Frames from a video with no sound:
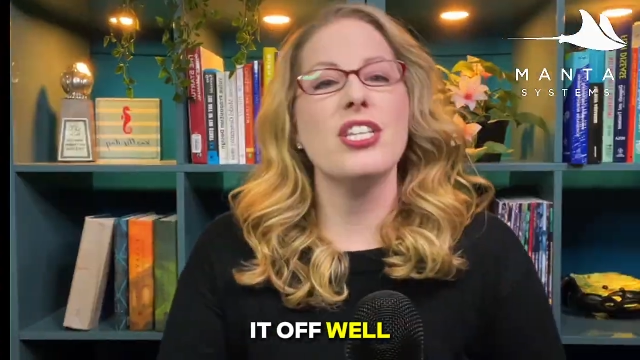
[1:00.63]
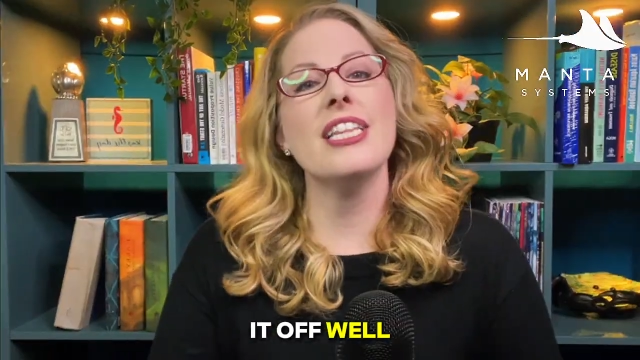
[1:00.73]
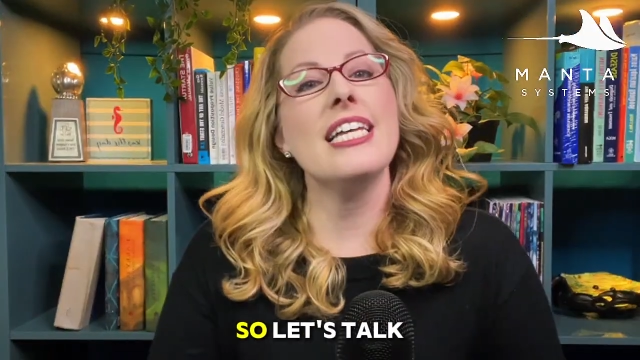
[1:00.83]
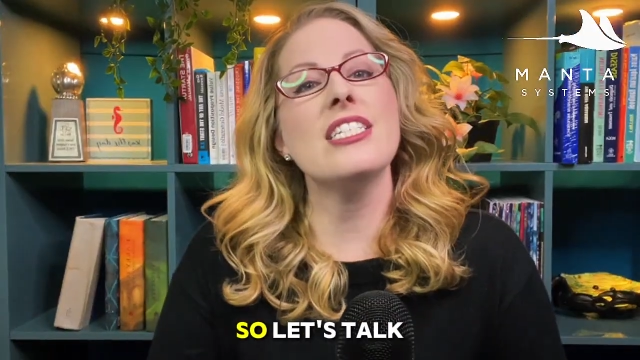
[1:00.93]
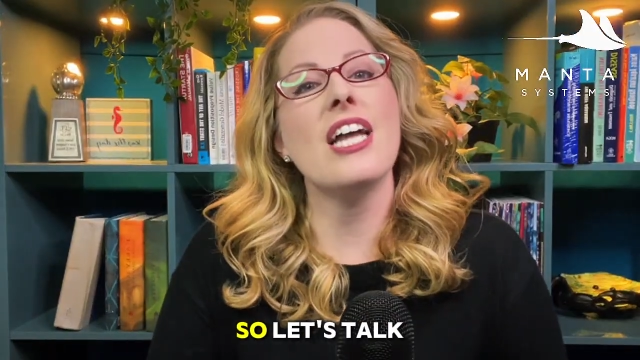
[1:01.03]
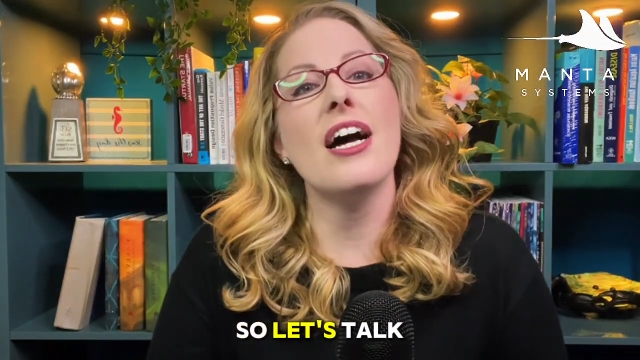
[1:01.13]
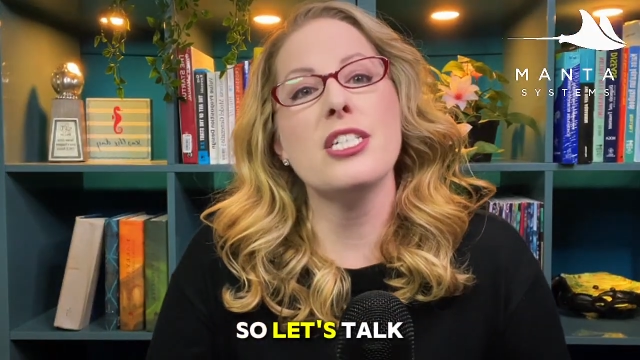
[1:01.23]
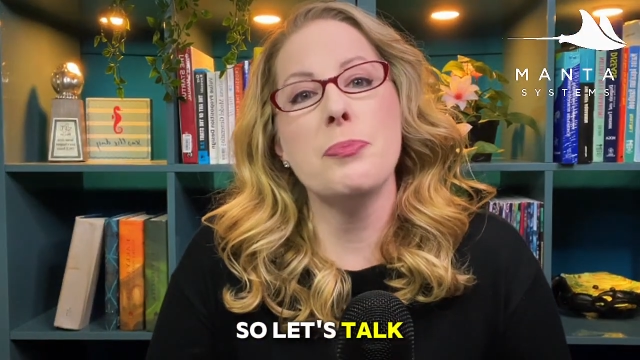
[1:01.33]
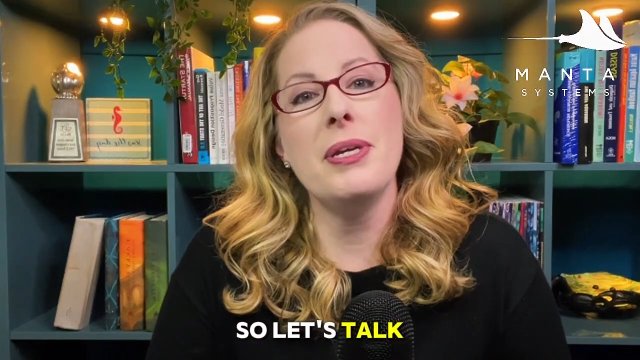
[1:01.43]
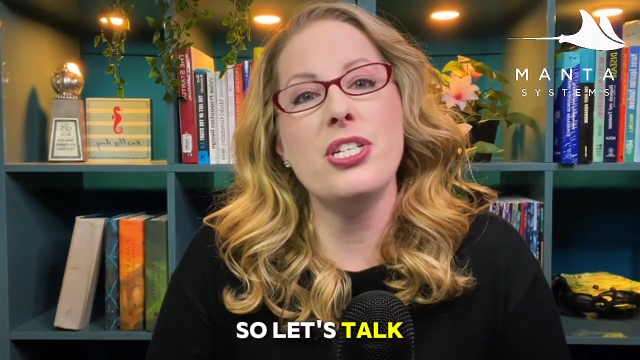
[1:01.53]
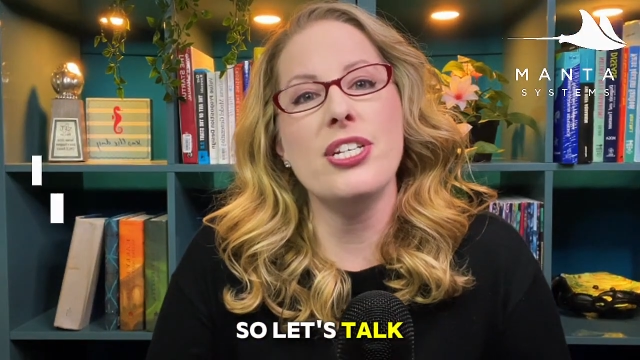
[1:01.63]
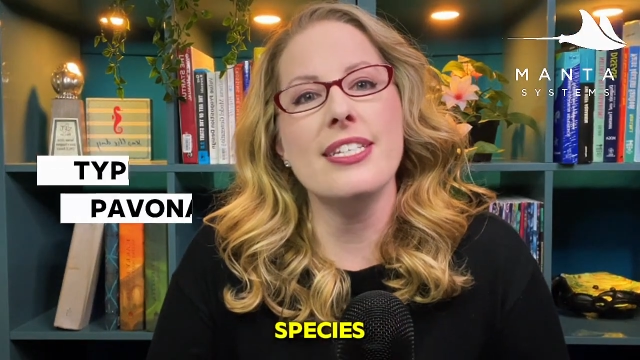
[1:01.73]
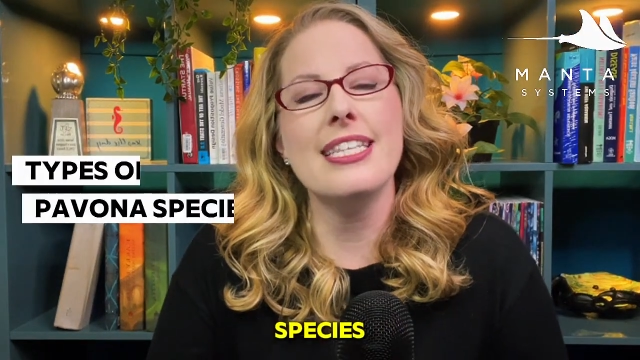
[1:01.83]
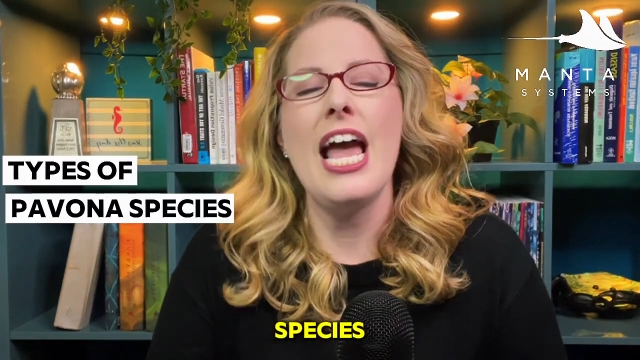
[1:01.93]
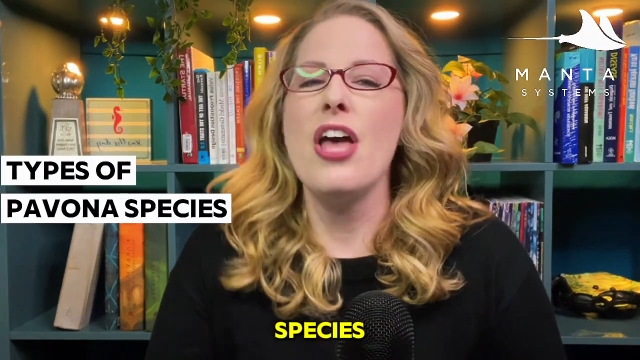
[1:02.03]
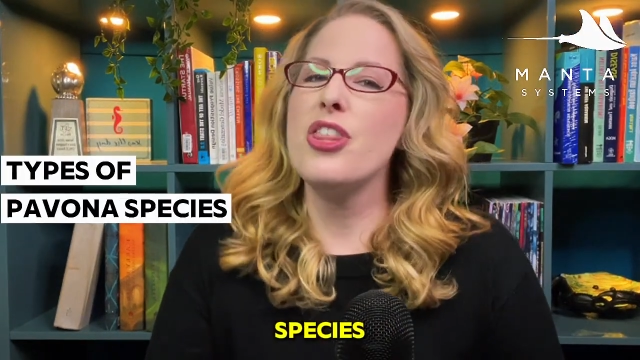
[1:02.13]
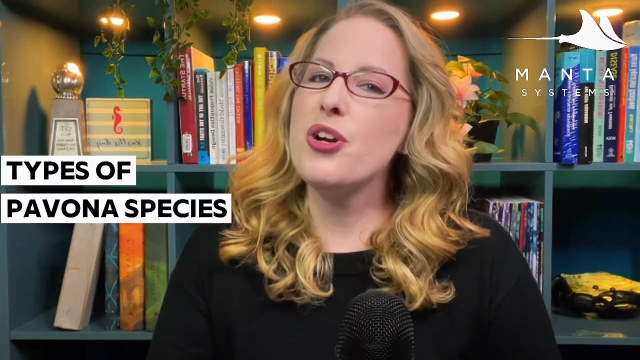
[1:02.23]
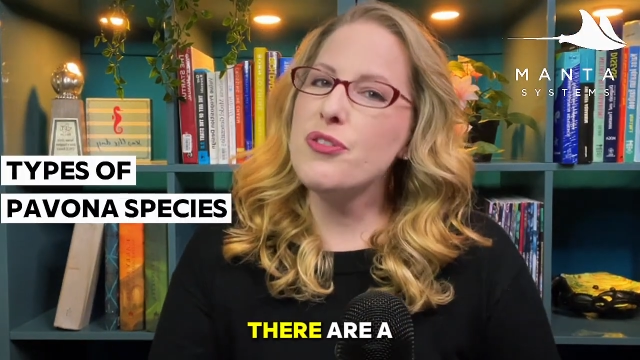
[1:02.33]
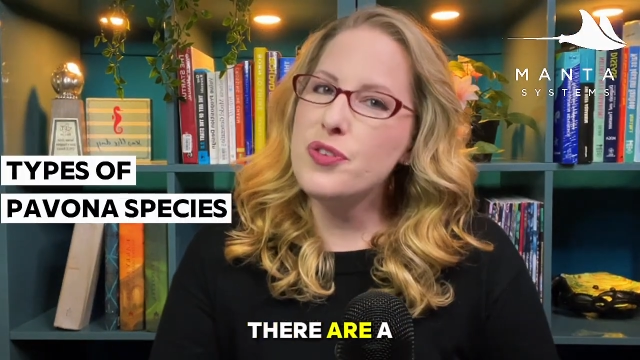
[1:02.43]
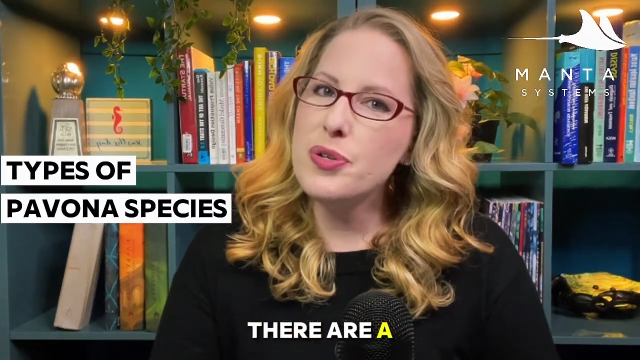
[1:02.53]
let's talk species. There
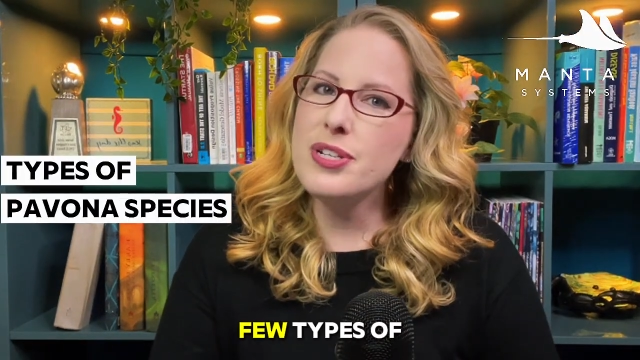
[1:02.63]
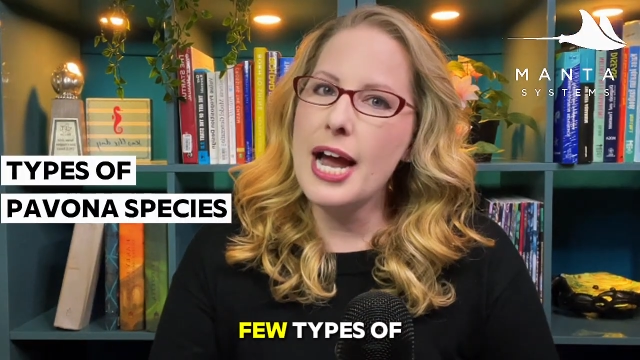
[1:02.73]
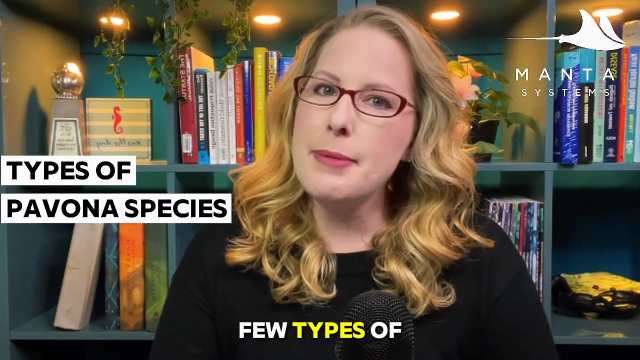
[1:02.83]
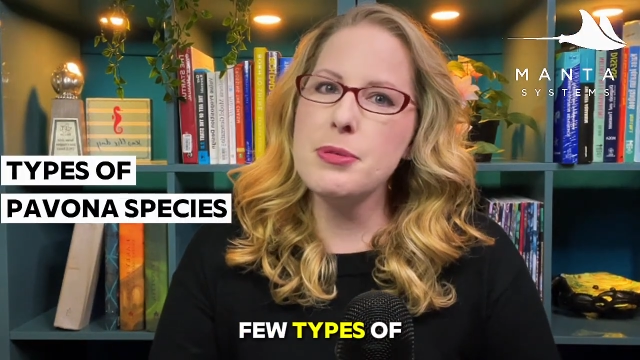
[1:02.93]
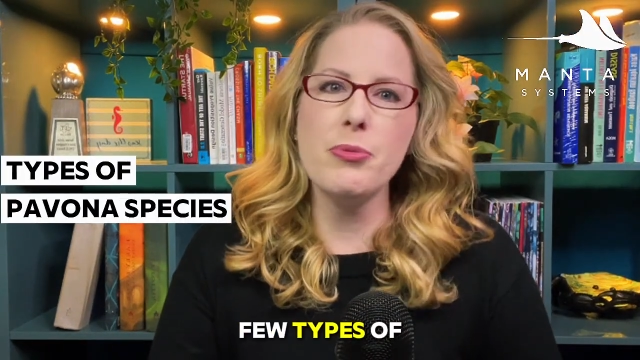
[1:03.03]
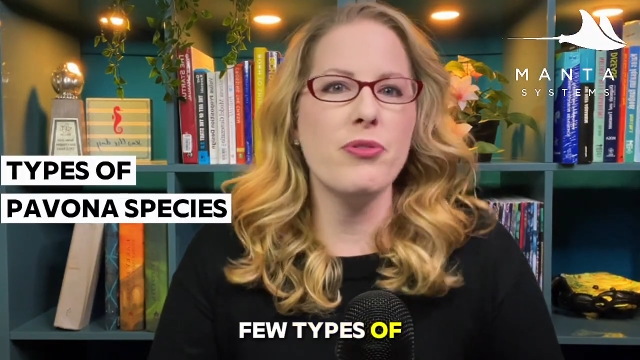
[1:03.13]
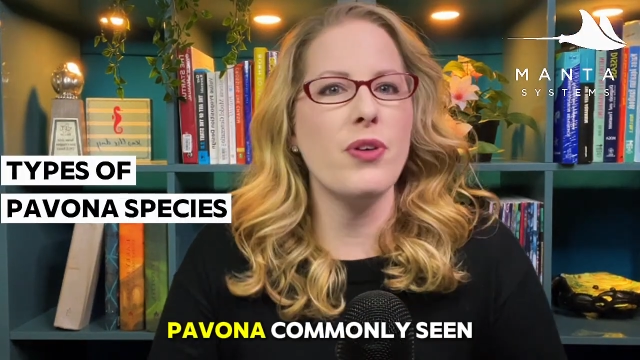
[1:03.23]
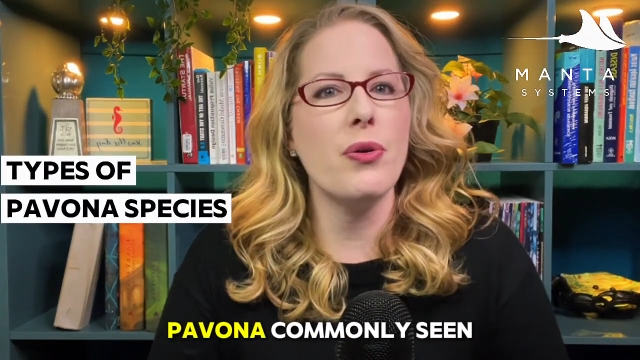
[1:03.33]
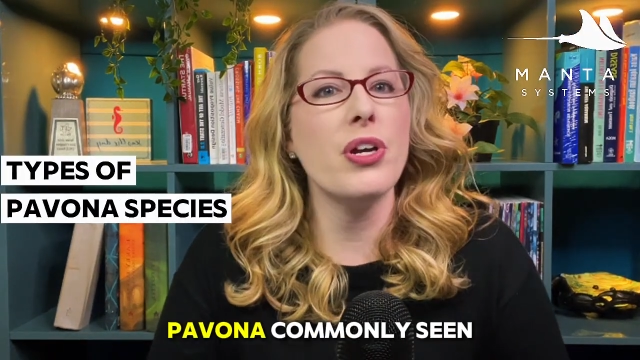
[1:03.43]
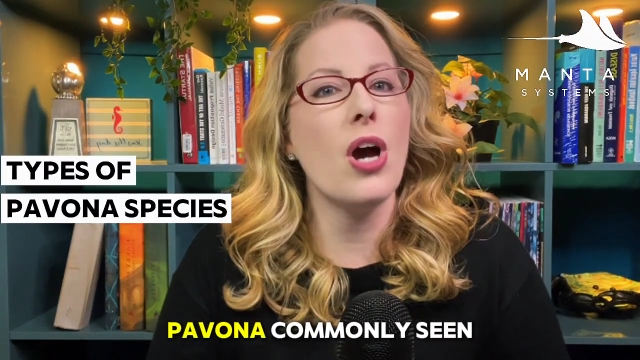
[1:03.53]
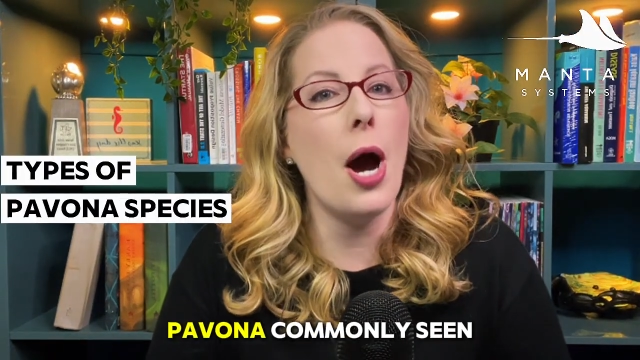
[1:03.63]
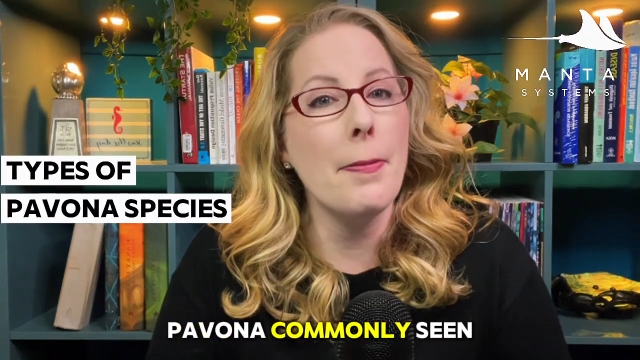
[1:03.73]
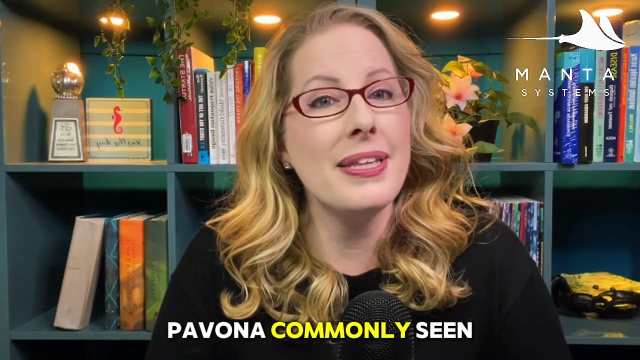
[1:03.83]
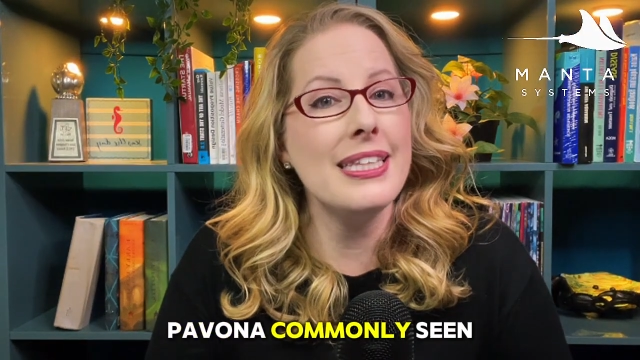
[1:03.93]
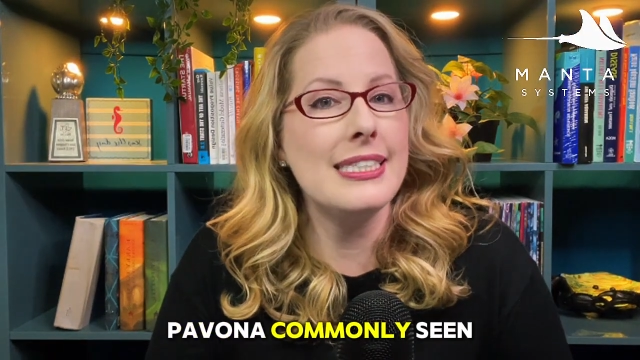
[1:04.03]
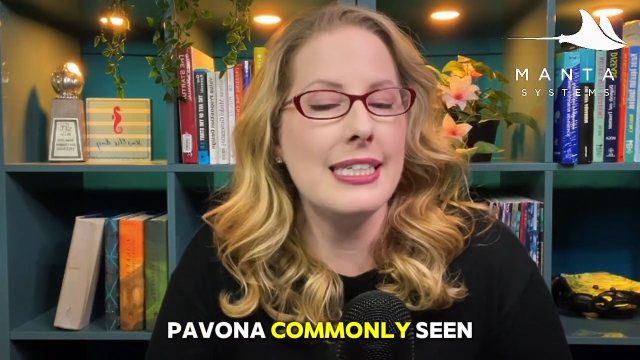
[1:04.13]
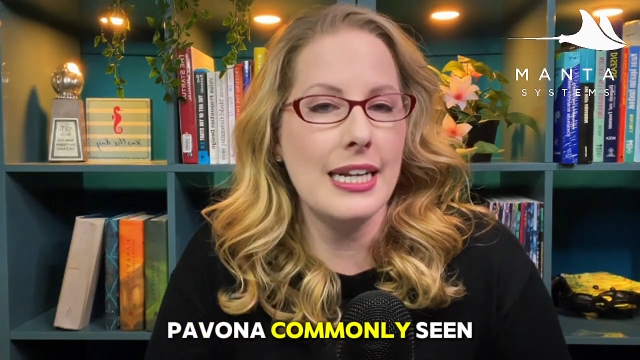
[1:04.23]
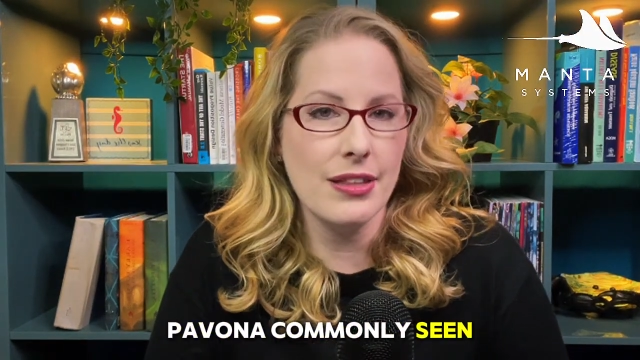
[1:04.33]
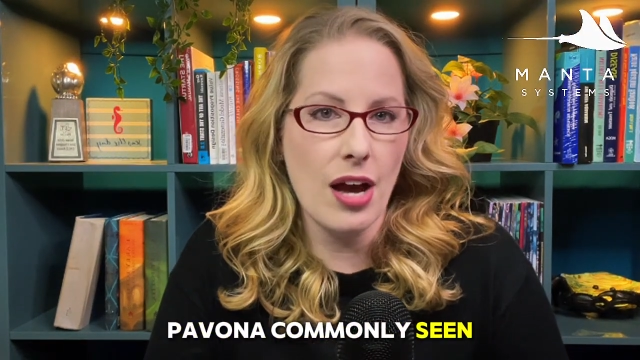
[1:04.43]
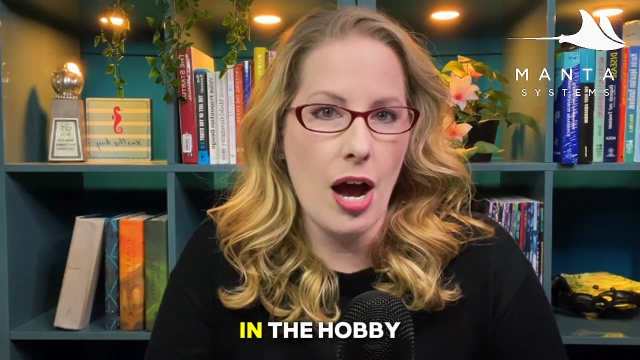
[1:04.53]
are a few types of Pavona commonly seen
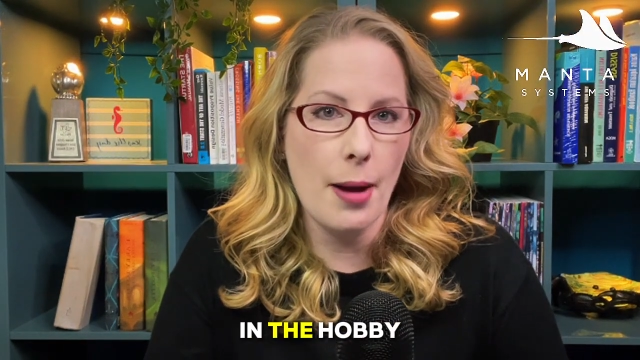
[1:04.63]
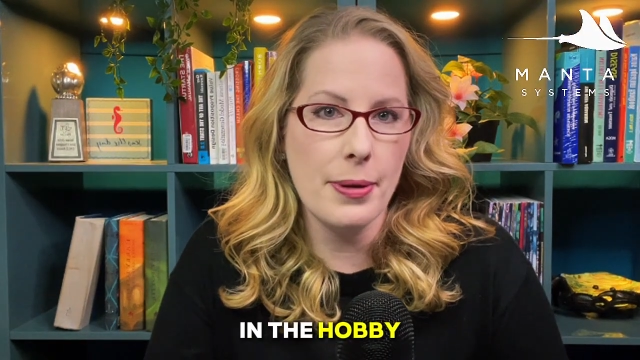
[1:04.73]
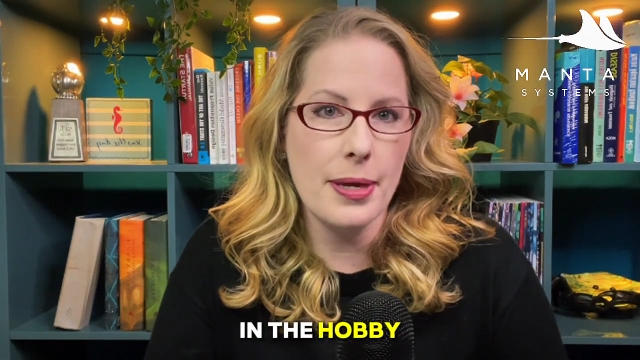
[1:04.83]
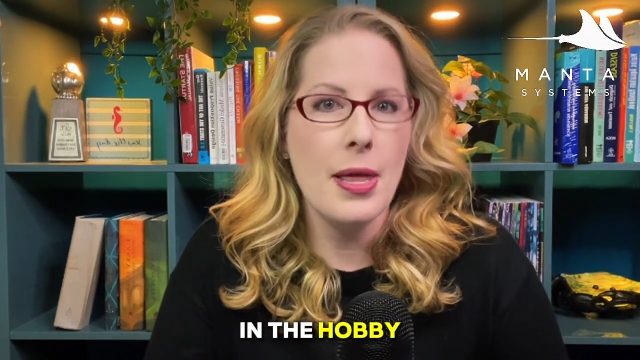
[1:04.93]
in the hobby.